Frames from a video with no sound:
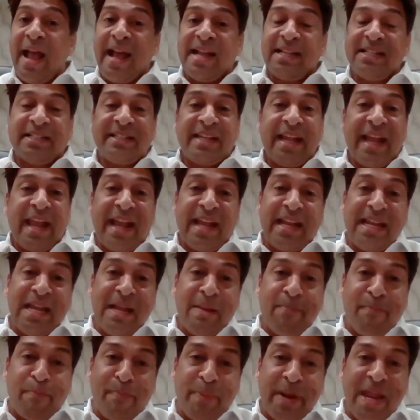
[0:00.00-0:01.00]
Hence,
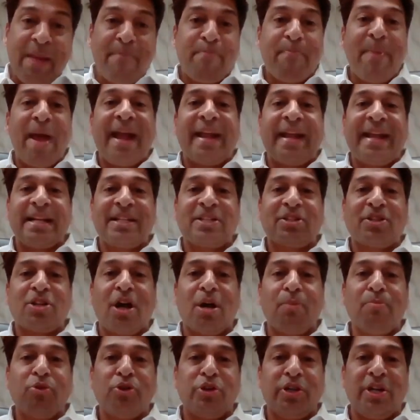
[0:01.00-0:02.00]
any
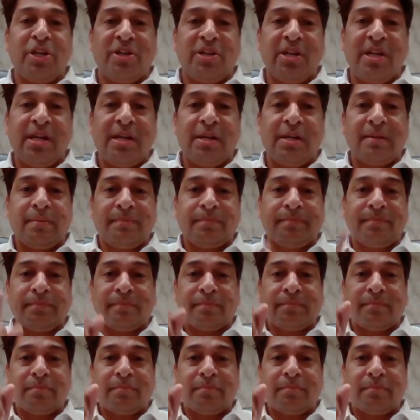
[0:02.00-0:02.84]
pre-packaged commodity